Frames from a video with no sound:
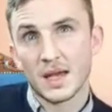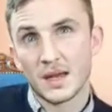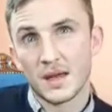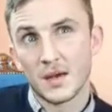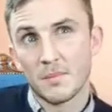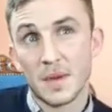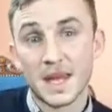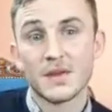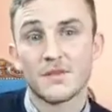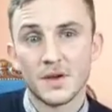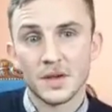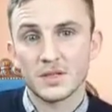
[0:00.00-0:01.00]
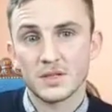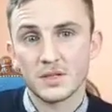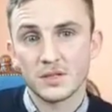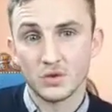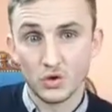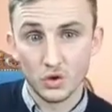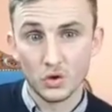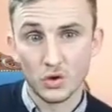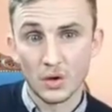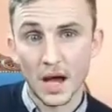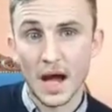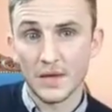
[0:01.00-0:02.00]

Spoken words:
kind of benefits you